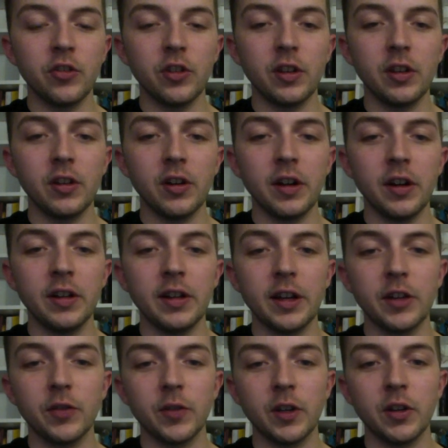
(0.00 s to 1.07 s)
your index
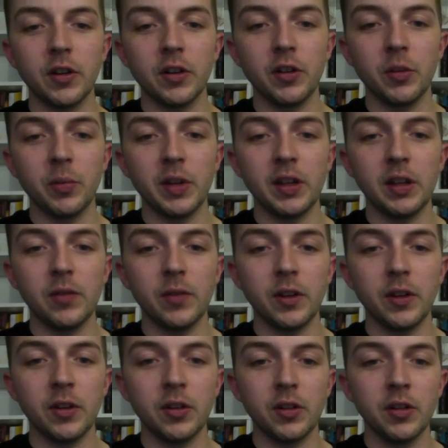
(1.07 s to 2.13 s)
finger and your pinky
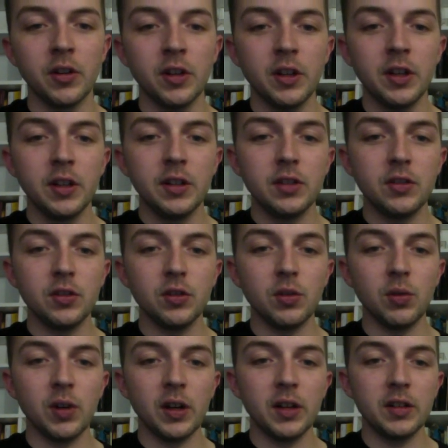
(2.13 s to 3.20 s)
finger
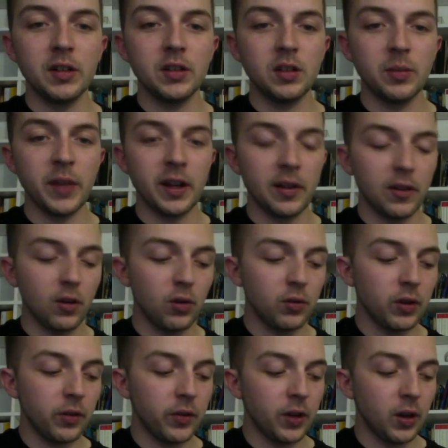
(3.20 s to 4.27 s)
to make a little
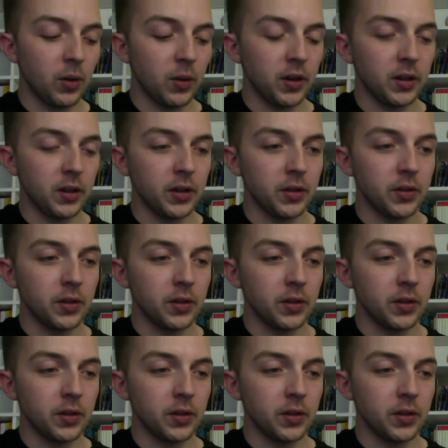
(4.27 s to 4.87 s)
riff there where it goes.